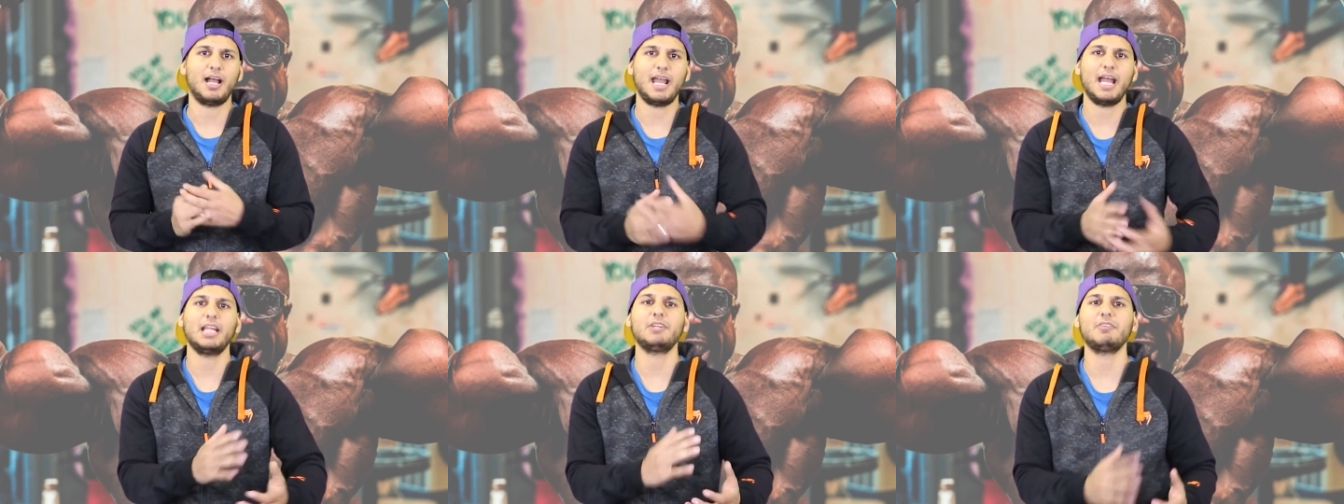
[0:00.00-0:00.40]

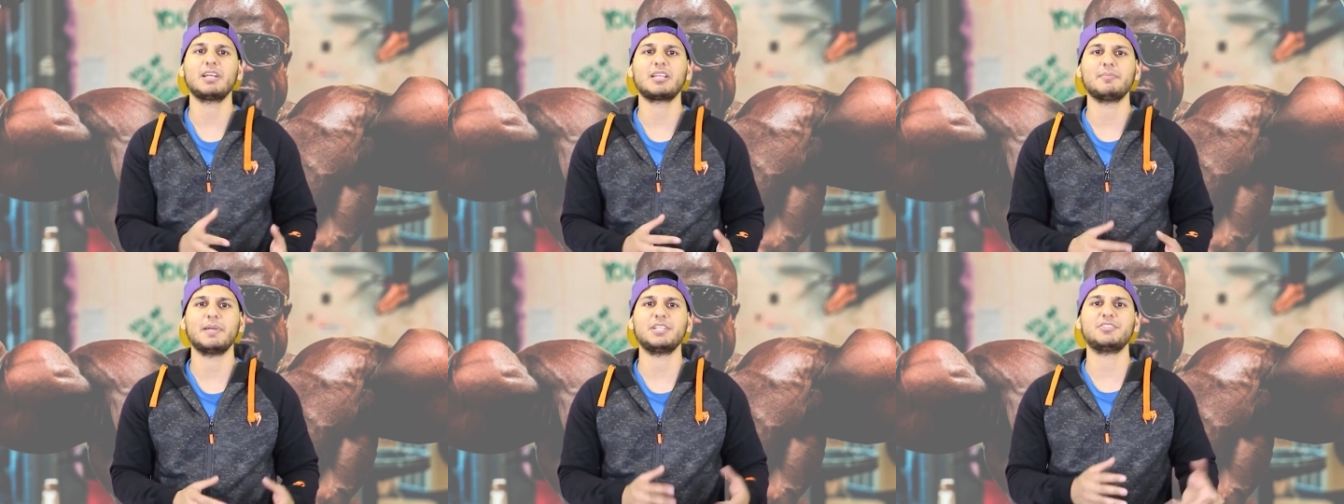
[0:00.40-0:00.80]
I highly
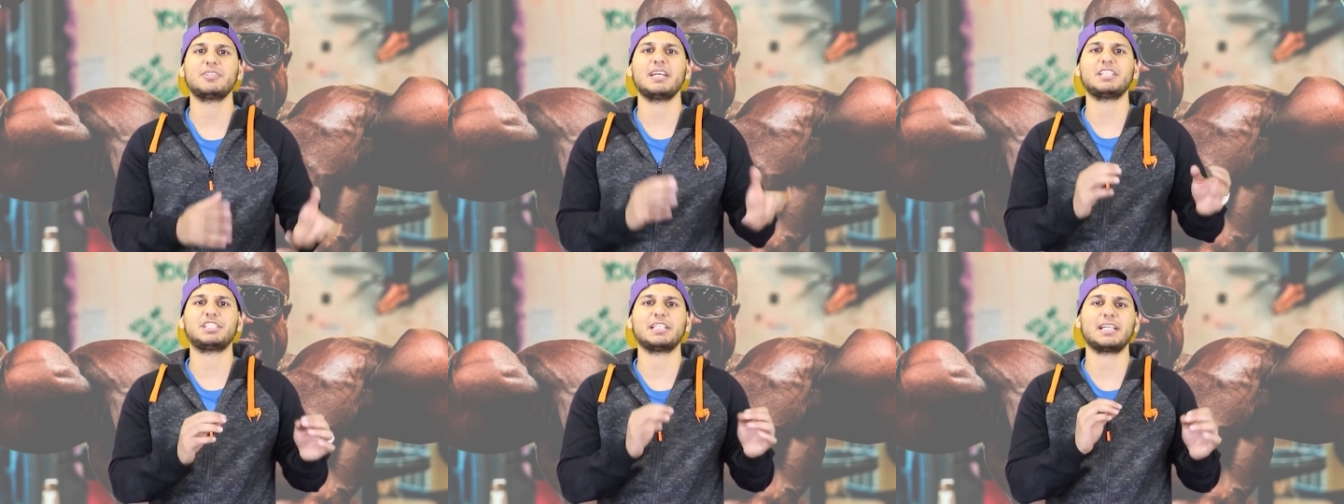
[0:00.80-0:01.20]
recommend you
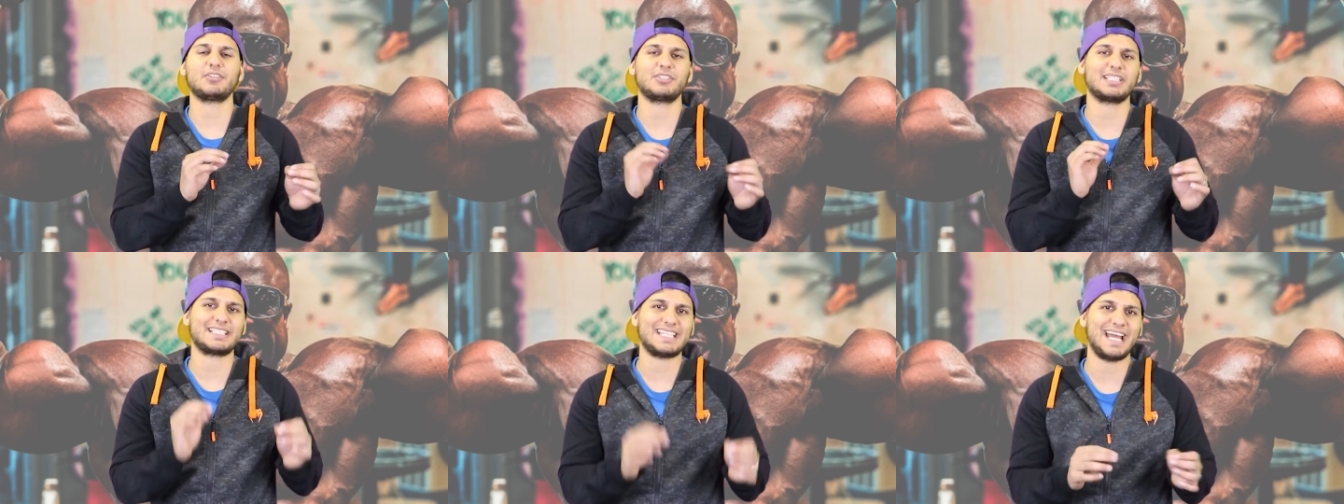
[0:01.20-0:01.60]
guys check
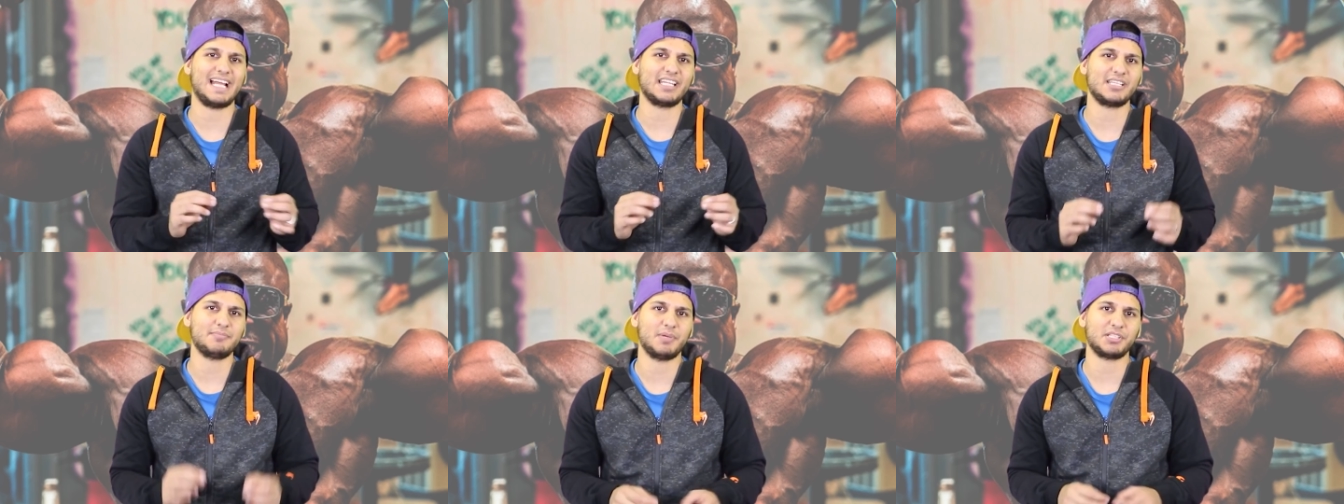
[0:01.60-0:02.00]
out the
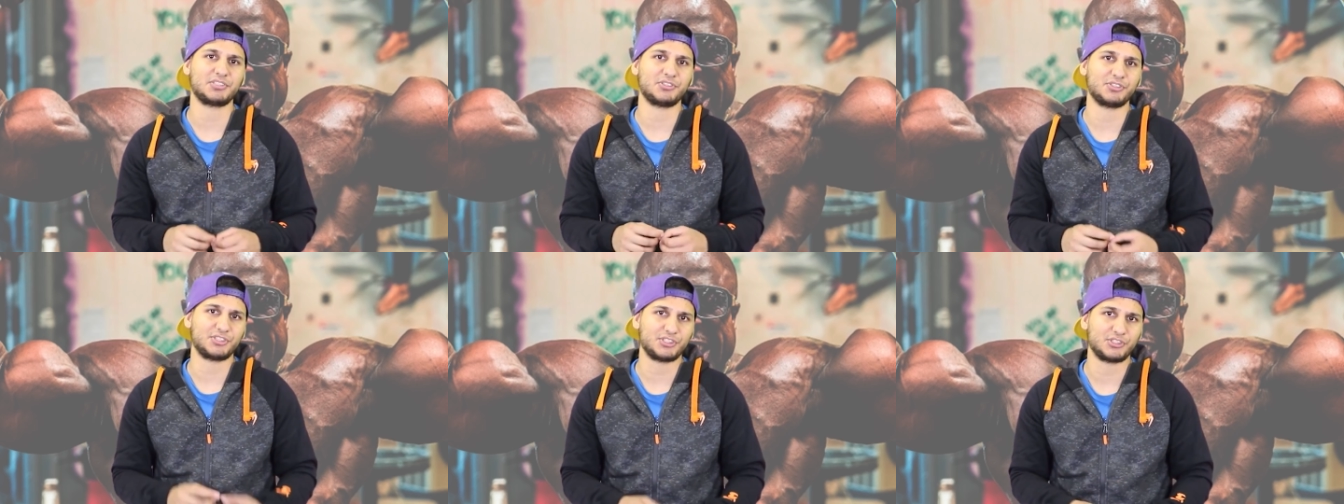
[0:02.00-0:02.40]
Cali
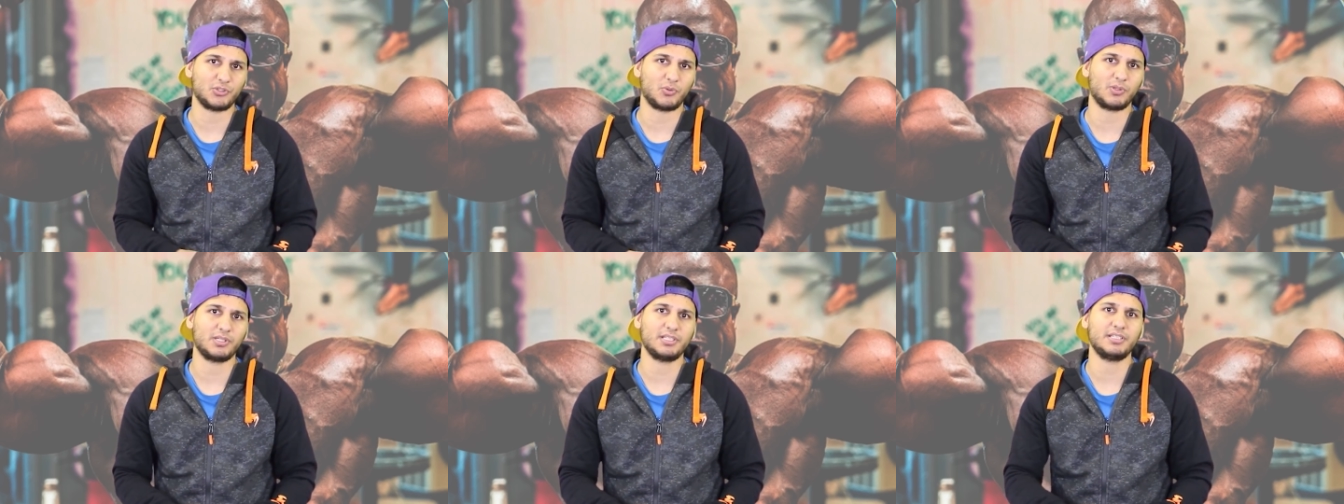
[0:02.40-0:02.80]
Muscle
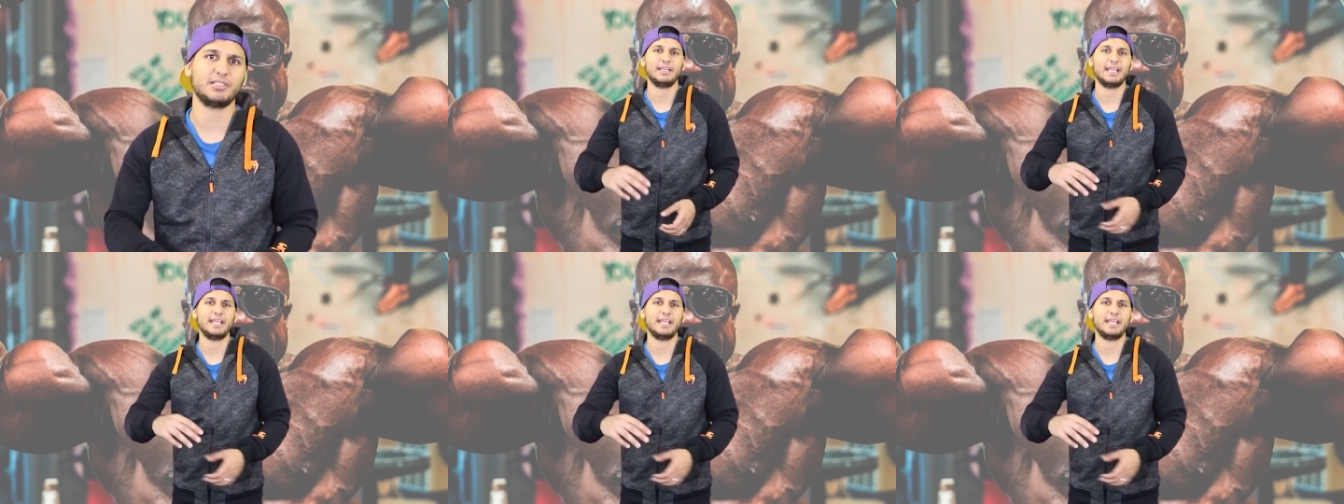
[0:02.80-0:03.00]
story.